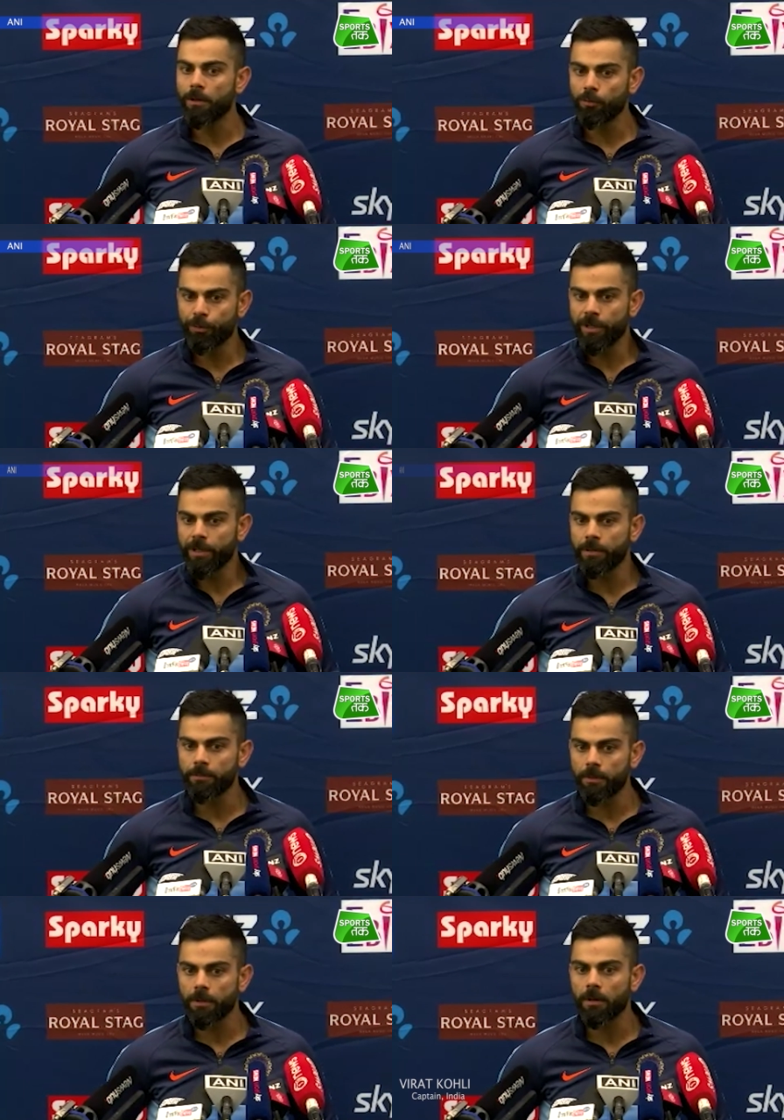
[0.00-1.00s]
He looked pretty
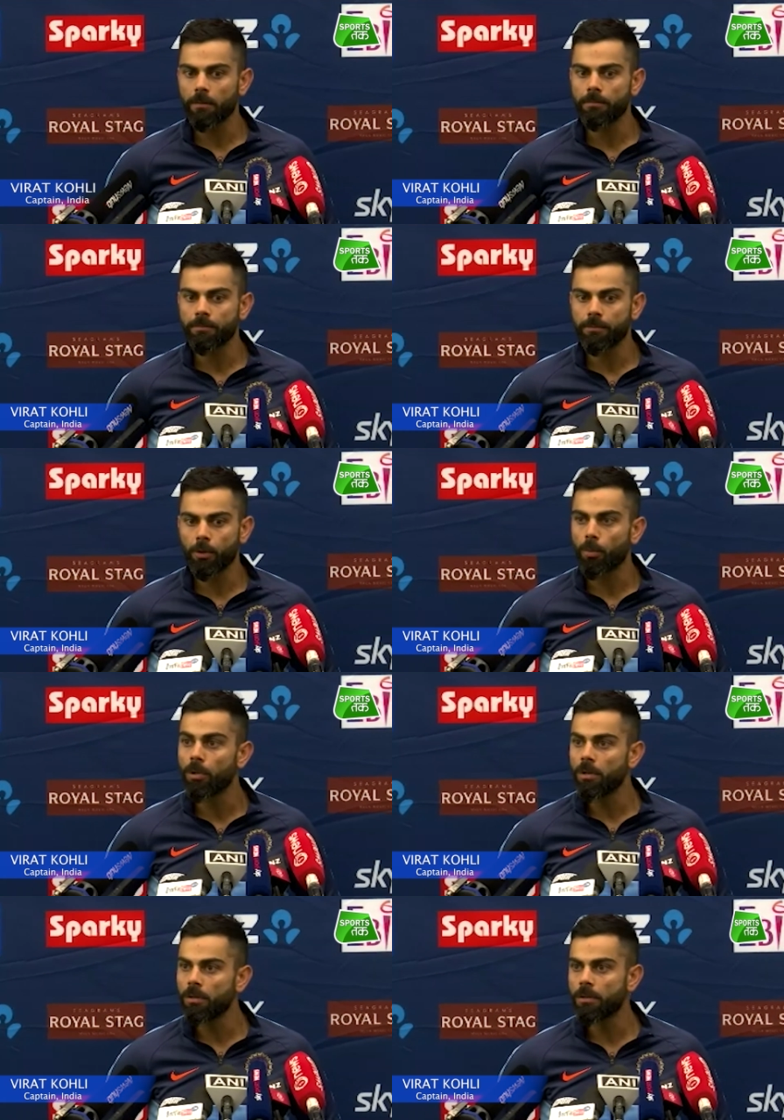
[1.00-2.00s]

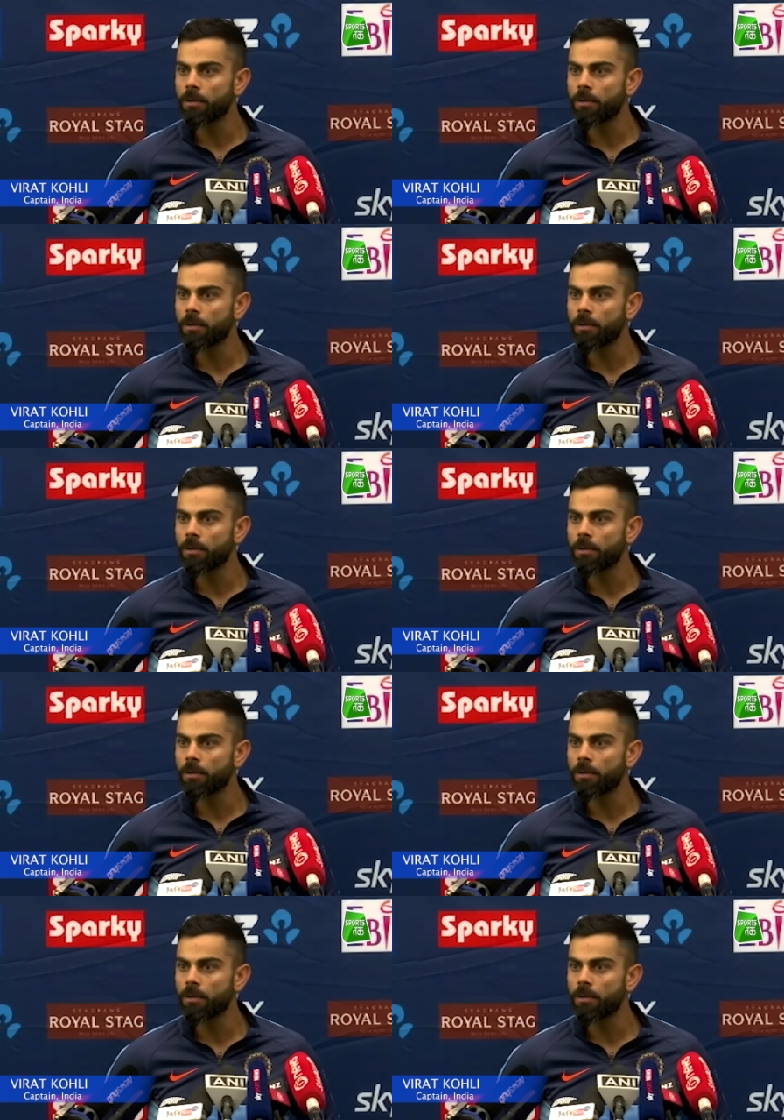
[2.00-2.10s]
normal.